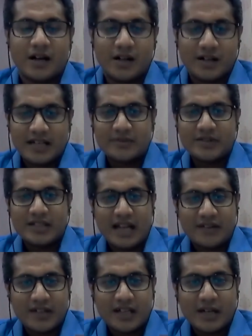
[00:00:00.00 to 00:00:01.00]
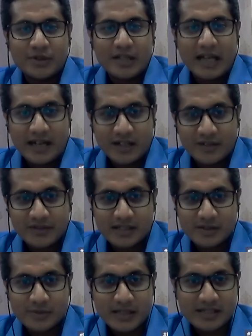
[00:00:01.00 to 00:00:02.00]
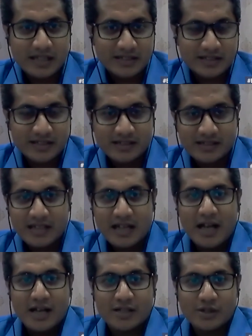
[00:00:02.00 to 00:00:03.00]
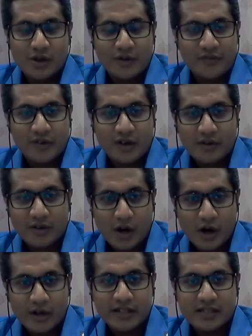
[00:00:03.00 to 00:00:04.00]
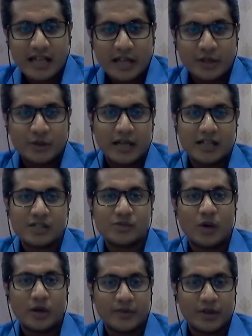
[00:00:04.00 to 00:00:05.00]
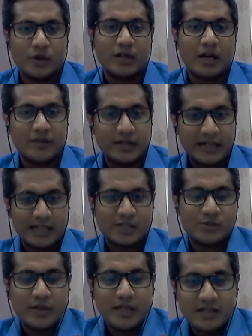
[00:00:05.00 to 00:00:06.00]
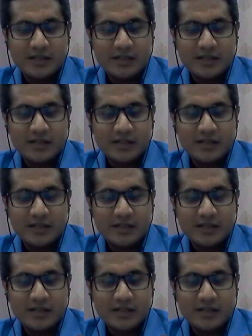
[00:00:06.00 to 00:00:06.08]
All right. With that, we come to the end of this week's sessions. So for our audience, can you tell us what we're going to cover next week?